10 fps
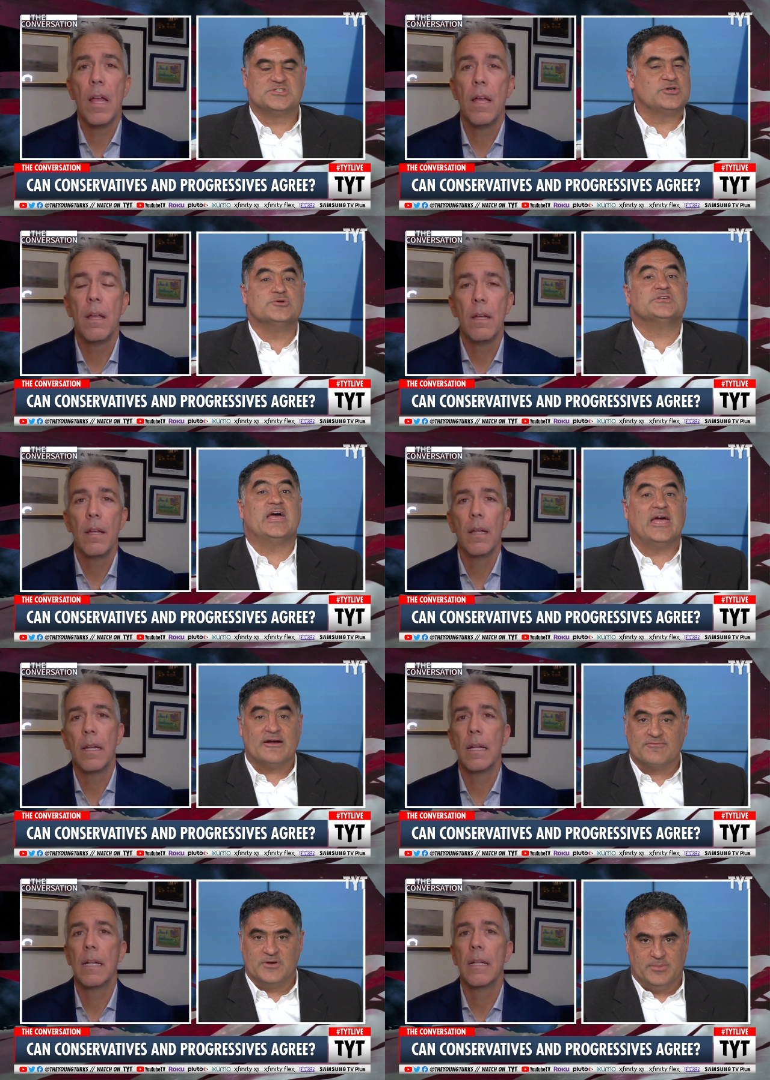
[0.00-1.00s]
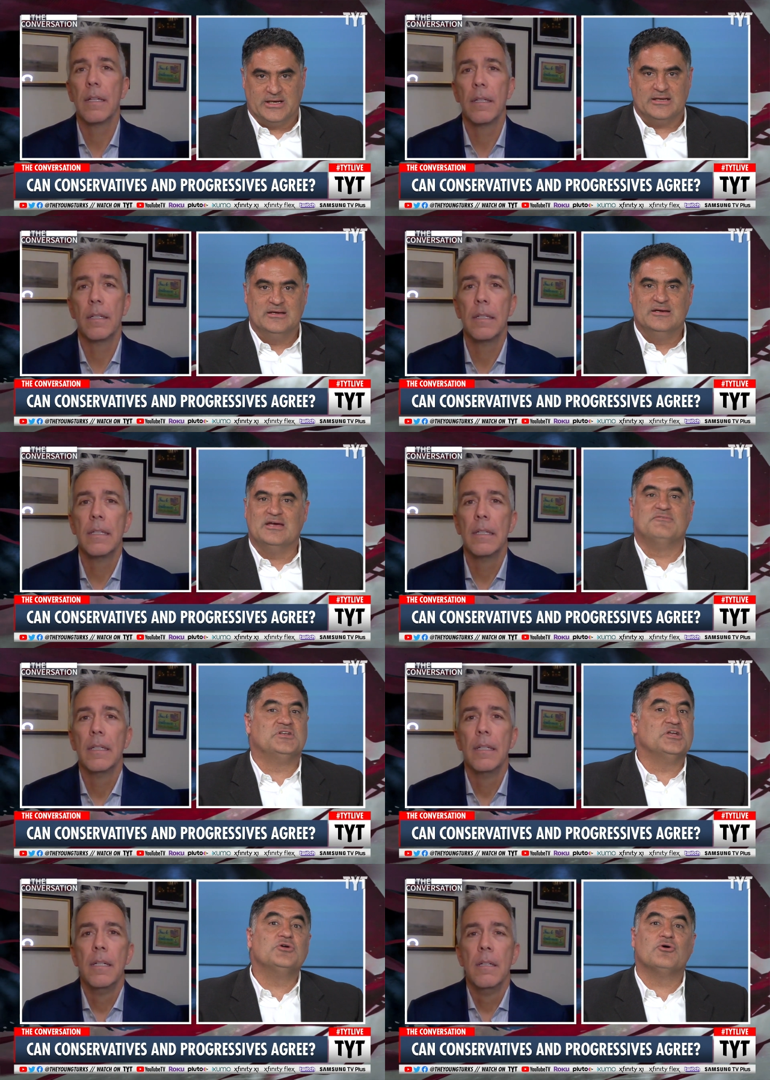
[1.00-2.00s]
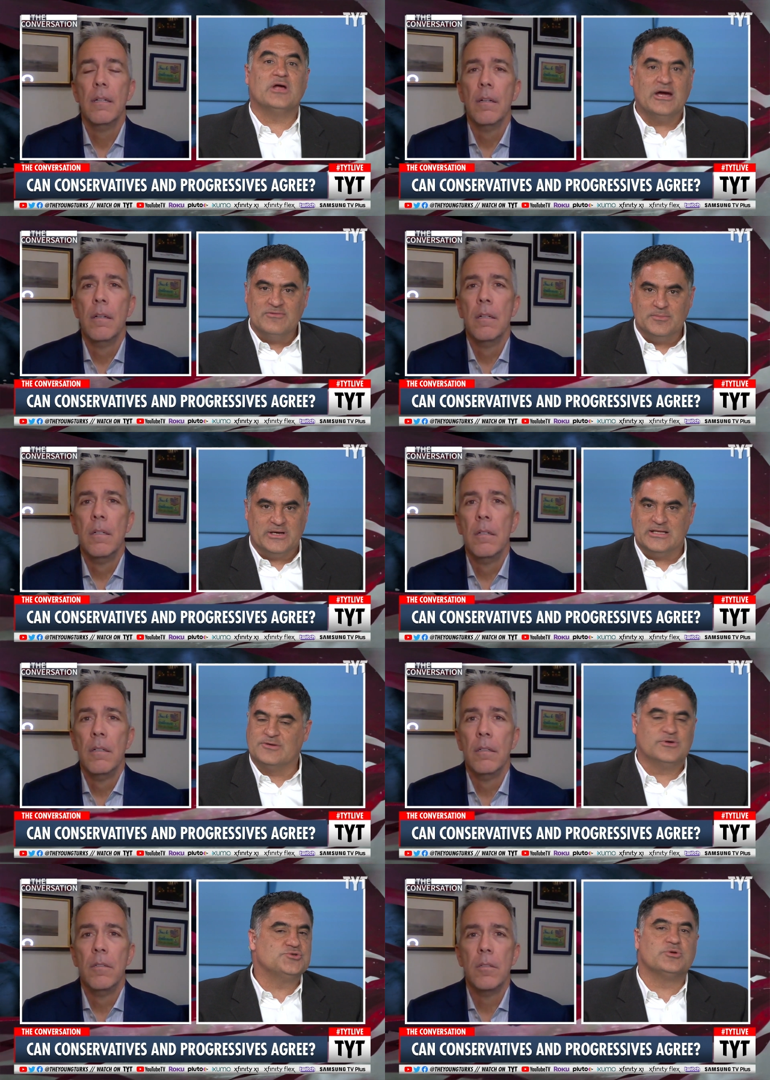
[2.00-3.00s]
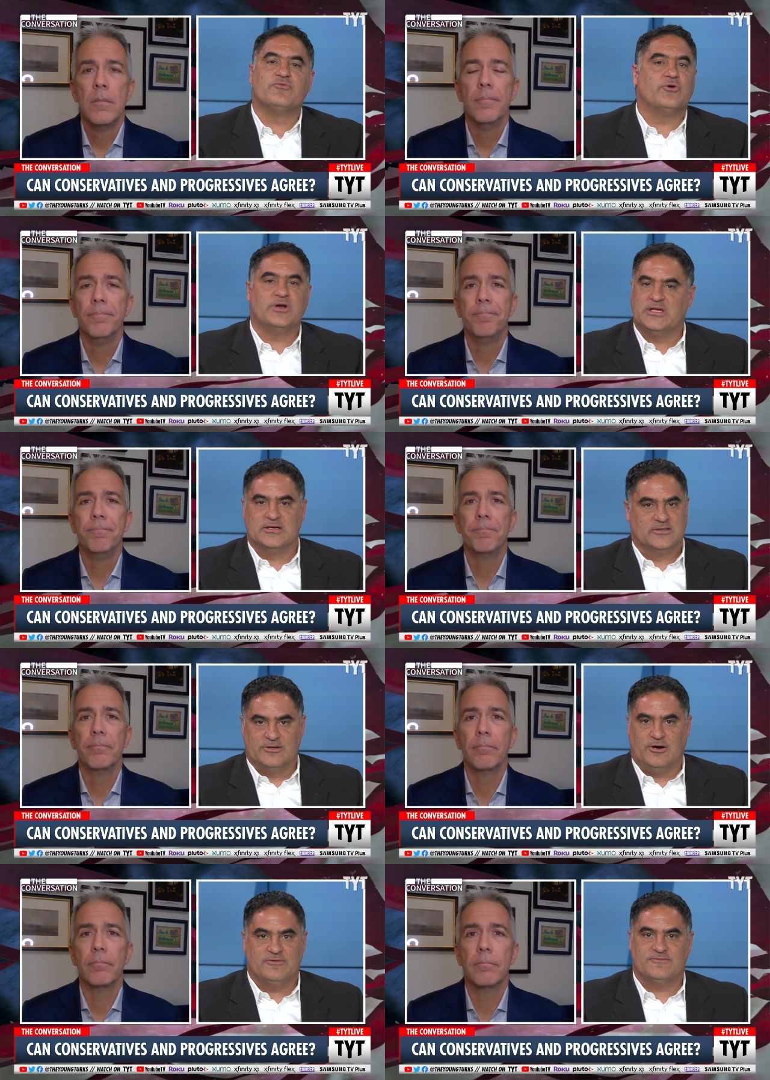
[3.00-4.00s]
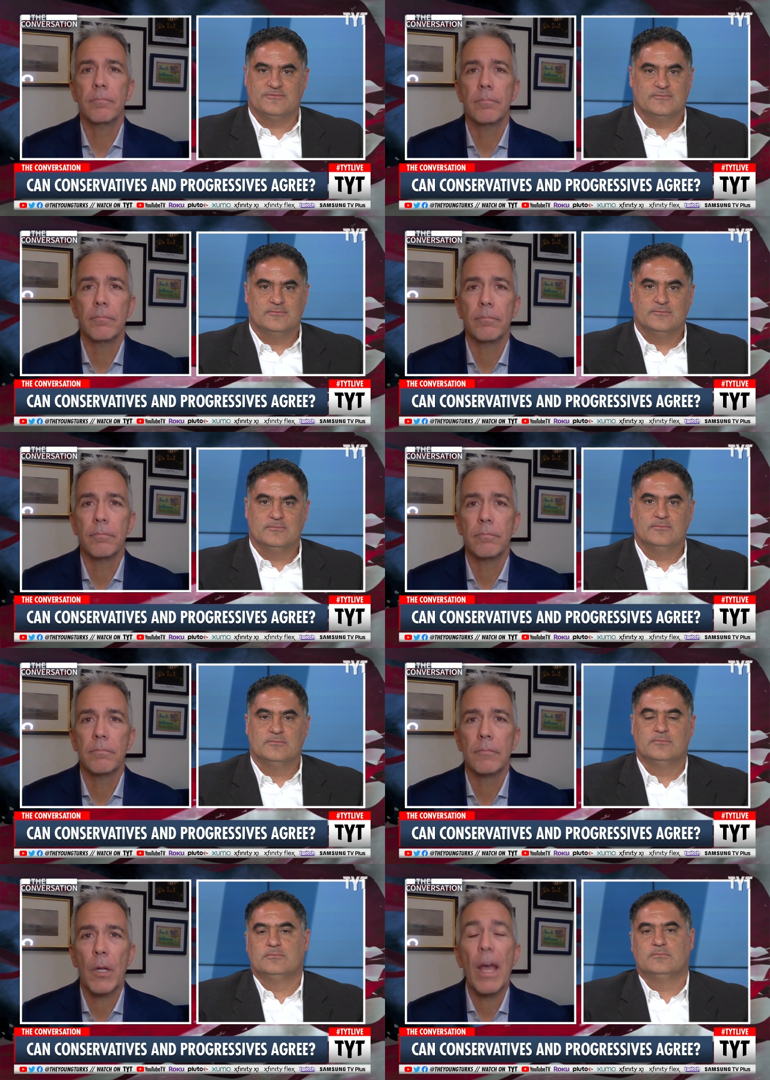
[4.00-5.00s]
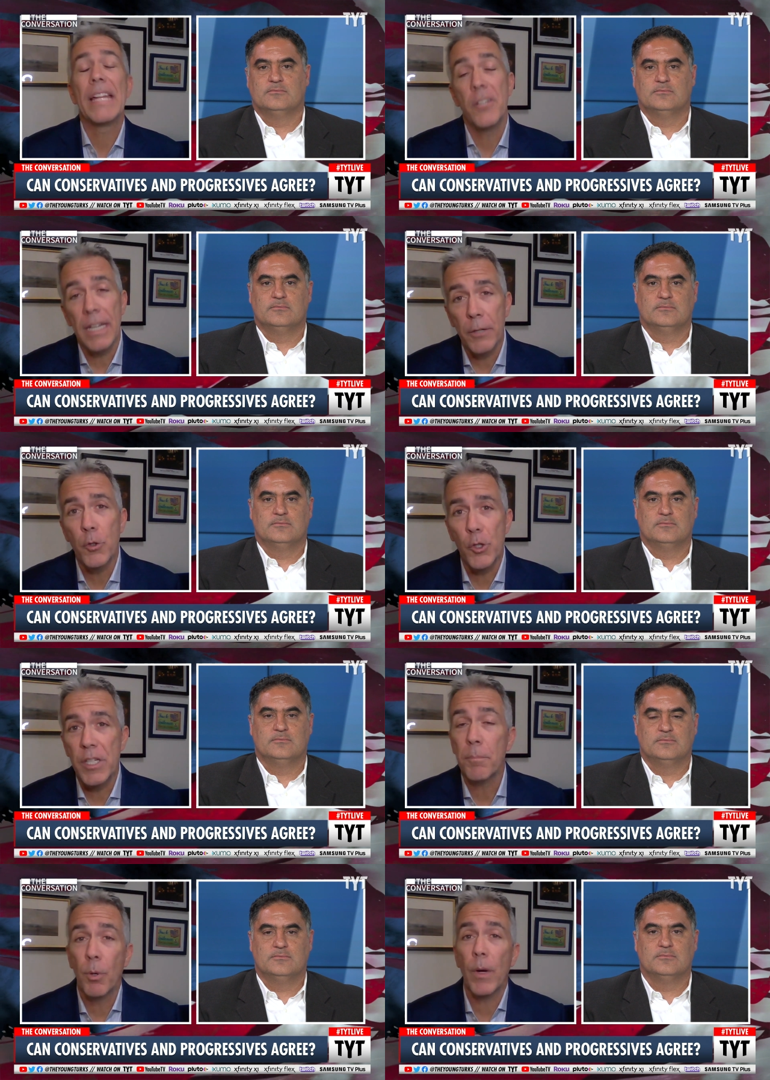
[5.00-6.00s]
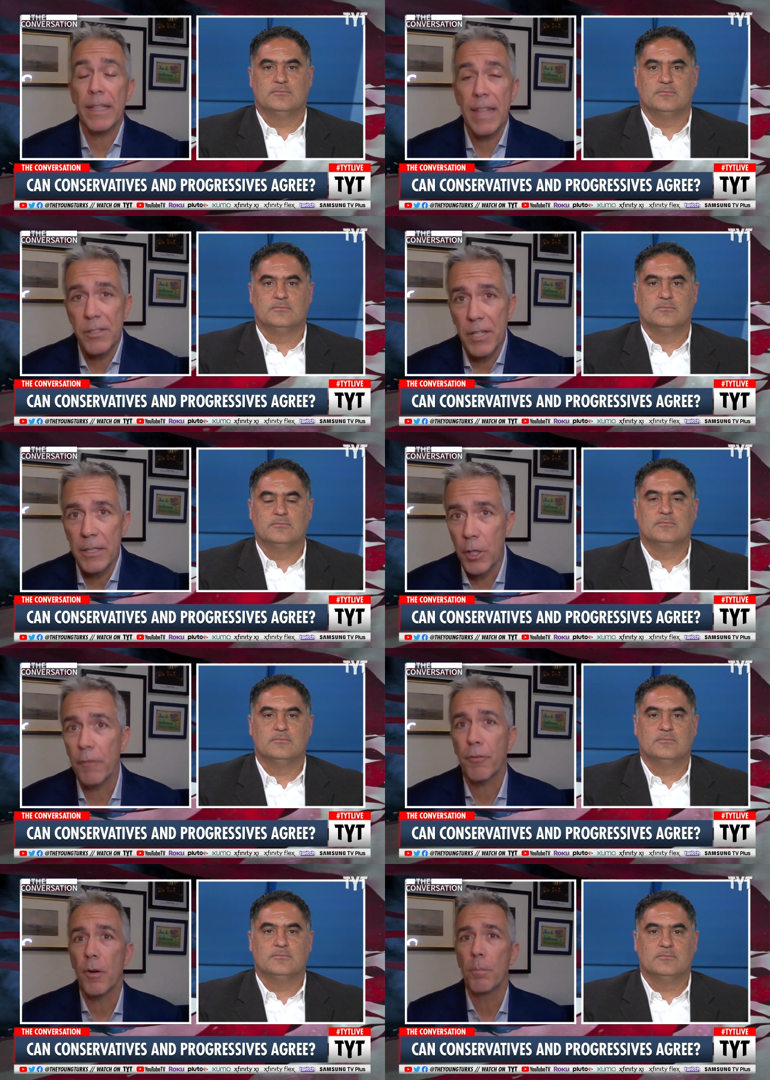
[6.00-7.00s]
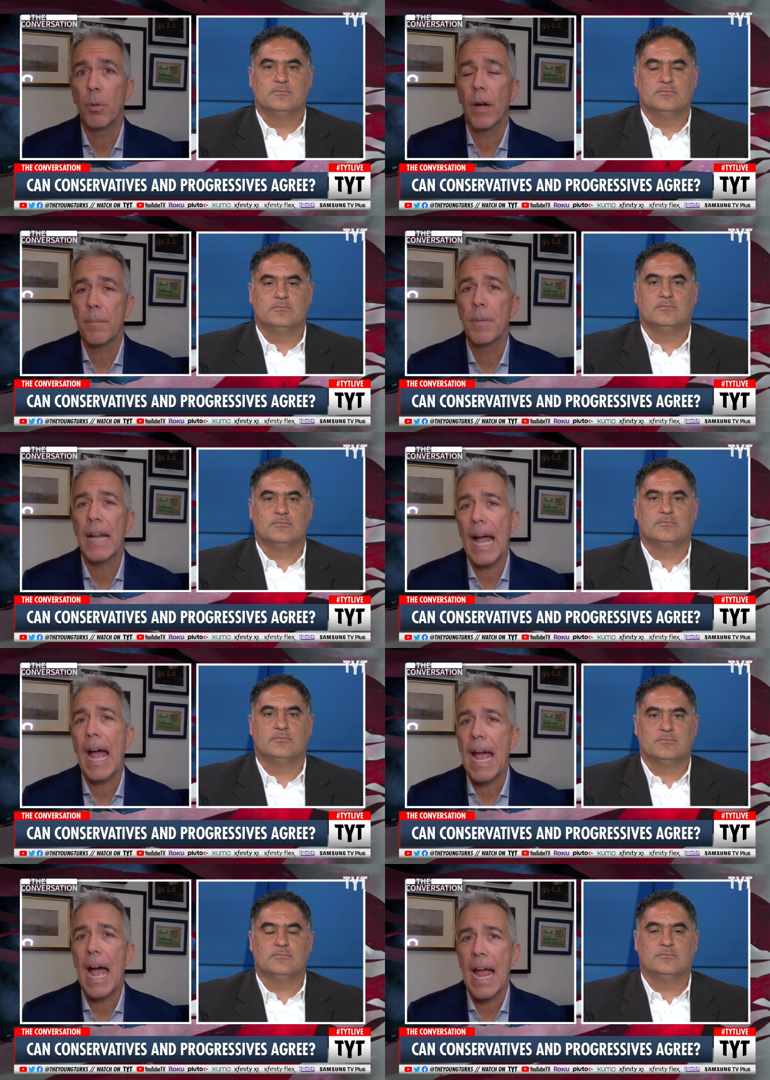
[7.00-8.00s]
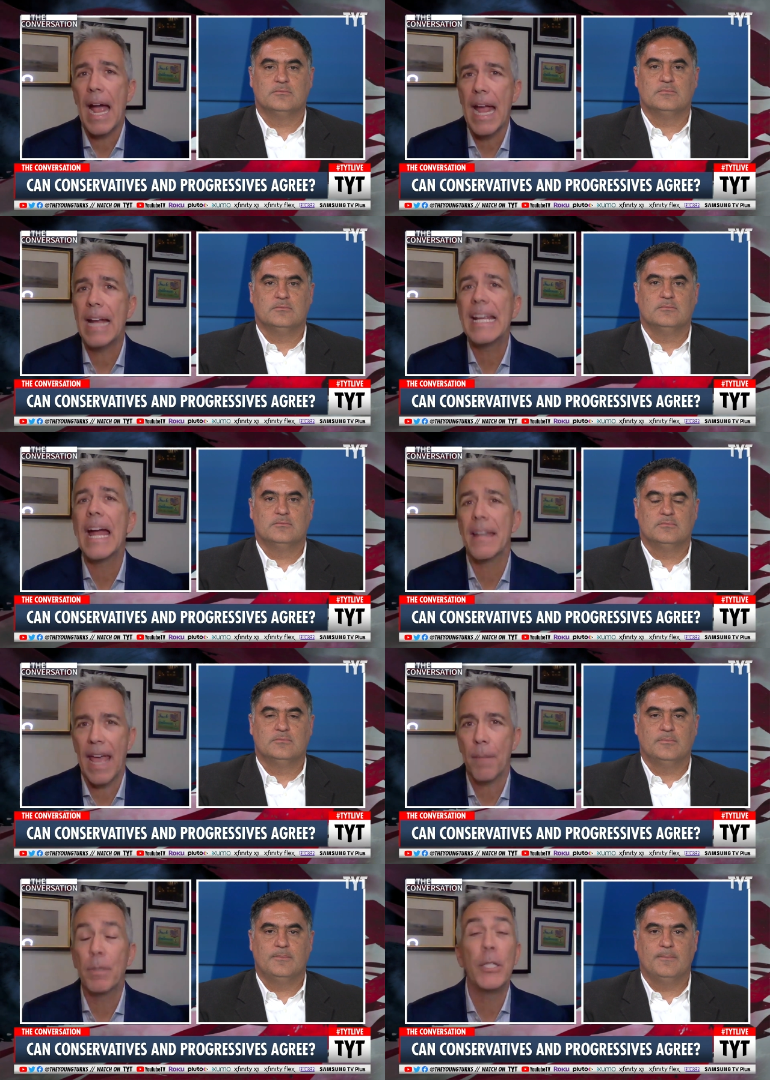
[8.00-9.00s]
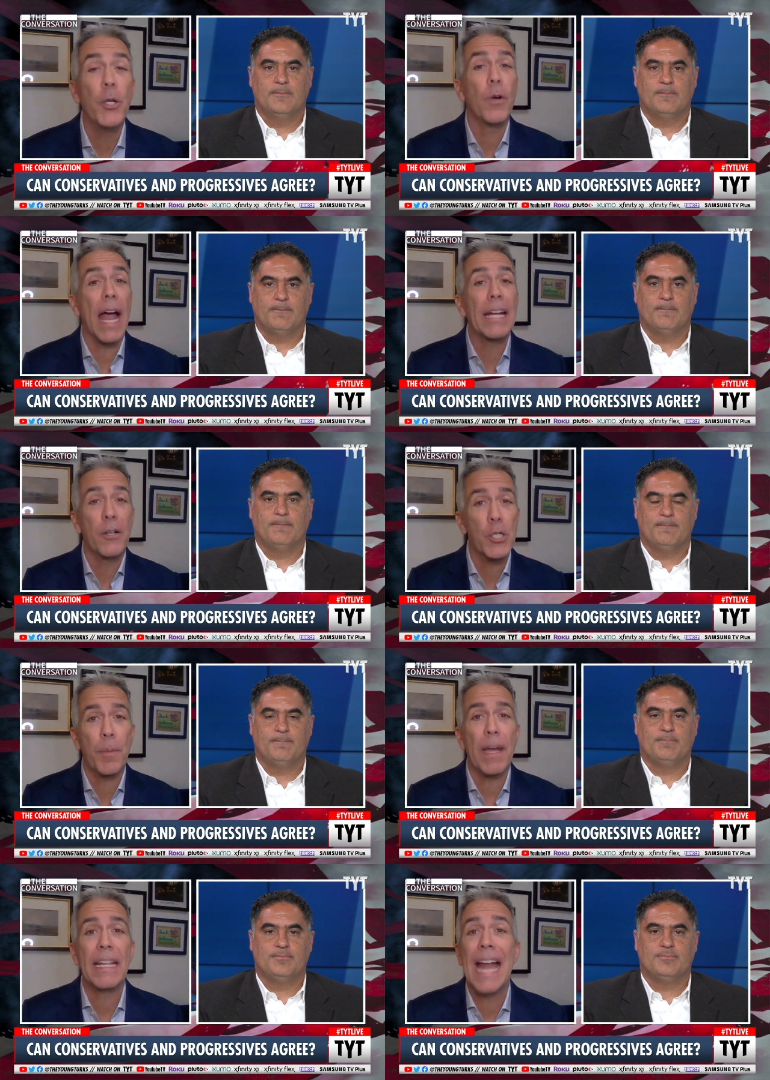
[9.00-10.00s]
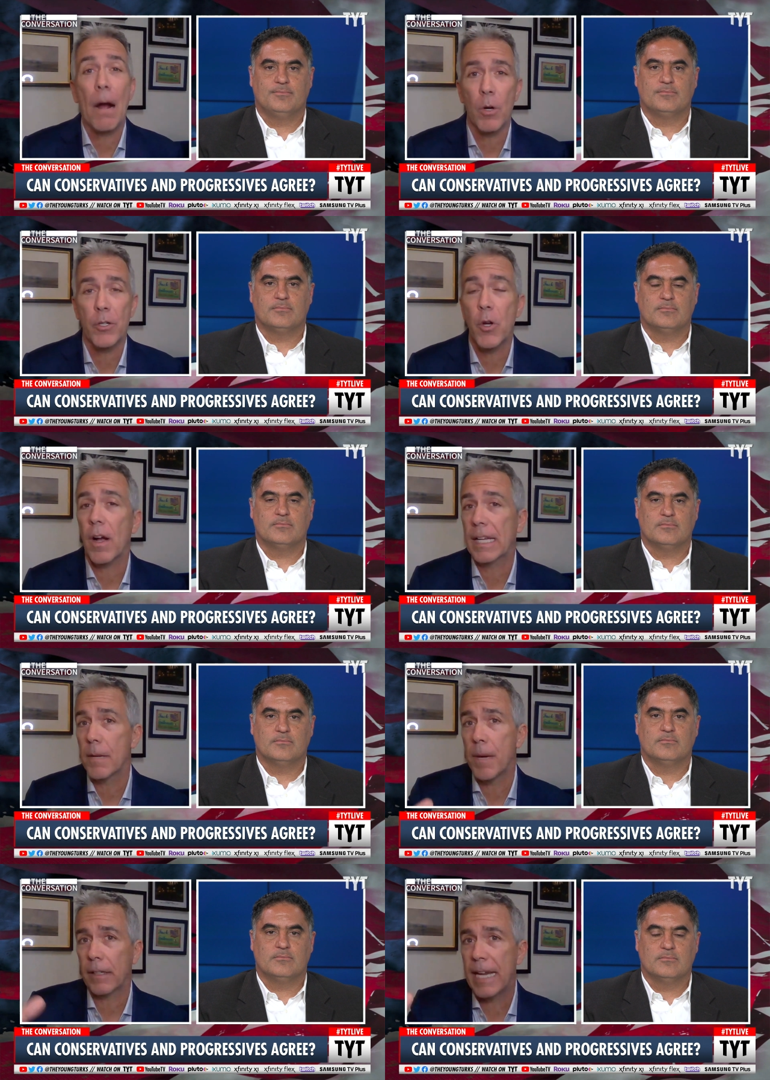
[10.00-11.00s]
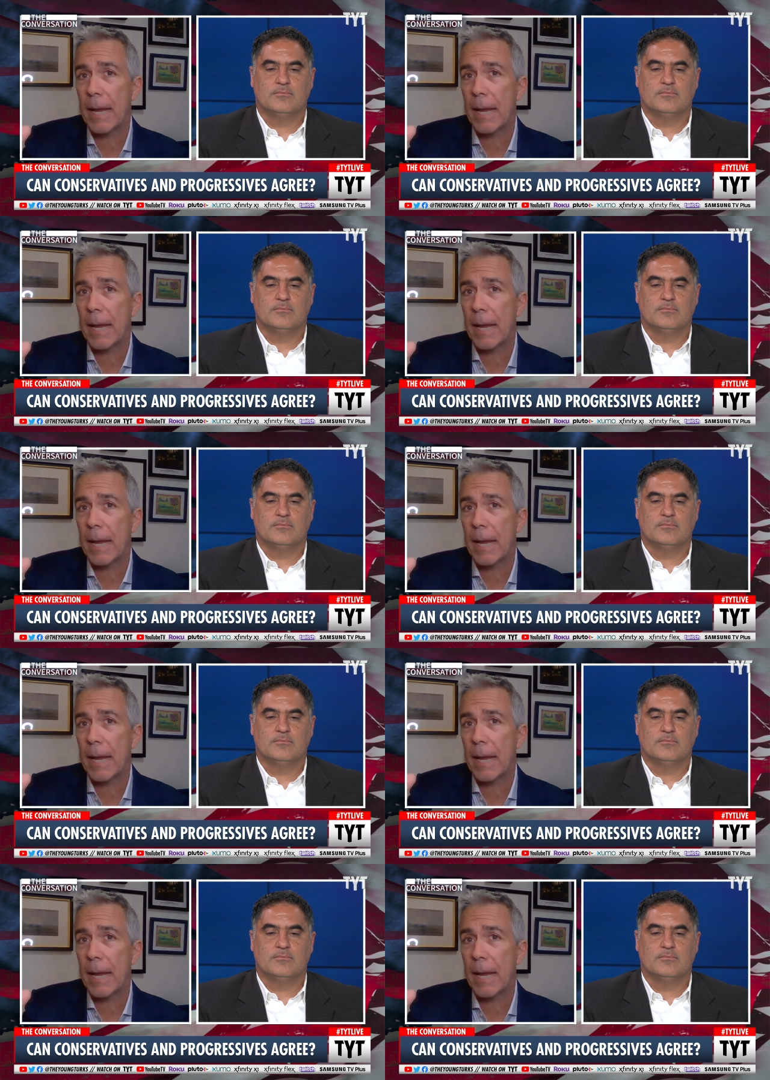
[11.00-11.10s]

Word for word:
Speaker 1: it goes to everybody. If it didn't go to everybody, the rich would have already killed it off.
Speaker 2: That's an interesting point. That's a different point, but I, I I get that. But you and I could spend an hour talking